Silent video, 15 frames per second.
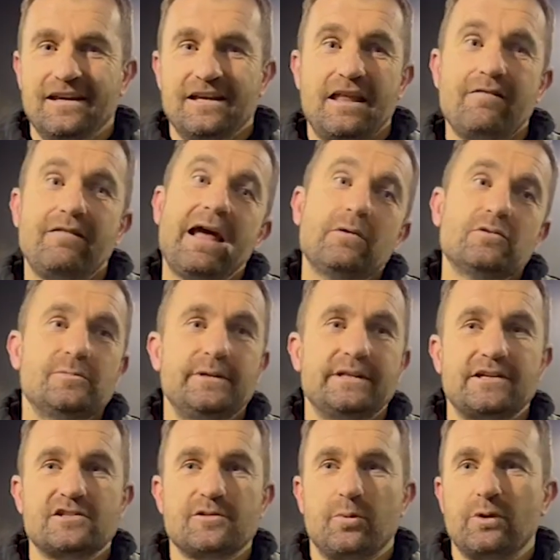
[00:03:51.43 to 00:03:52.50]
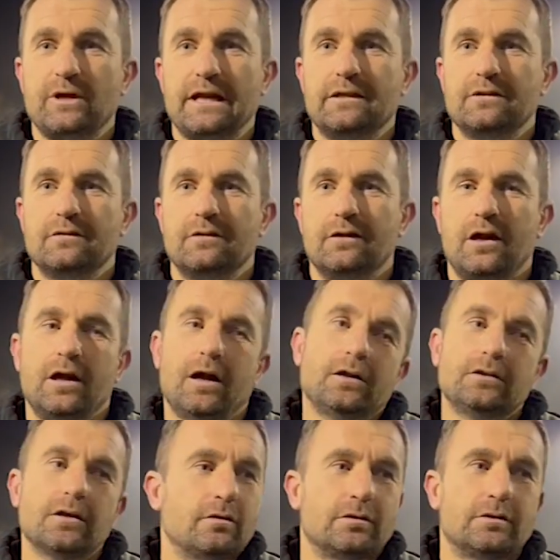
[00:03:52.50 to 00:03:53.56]
they're allowed to be disappointed. I
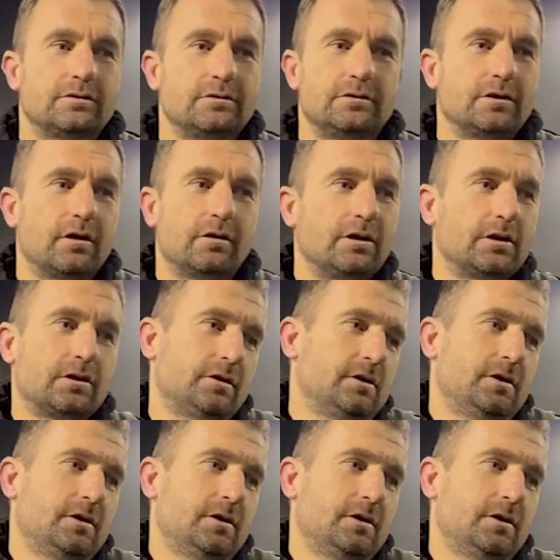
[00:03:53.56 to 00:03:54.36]
don't, you know, you.